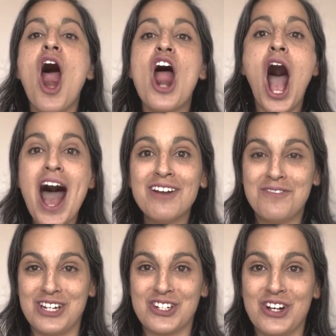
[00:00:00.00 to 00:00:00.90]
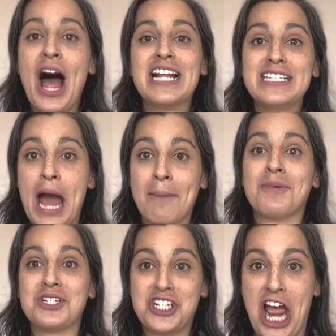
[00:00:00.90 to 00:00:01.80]
our unofficial
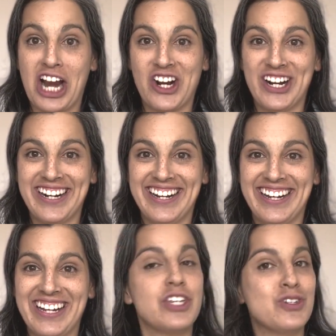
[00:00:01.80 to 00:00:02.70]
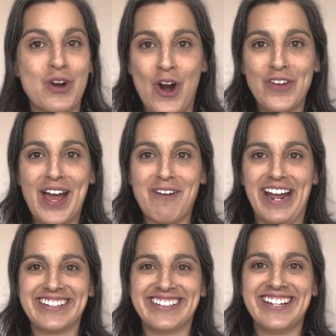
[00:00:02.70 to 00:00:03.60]
diaper checker. You heard that right.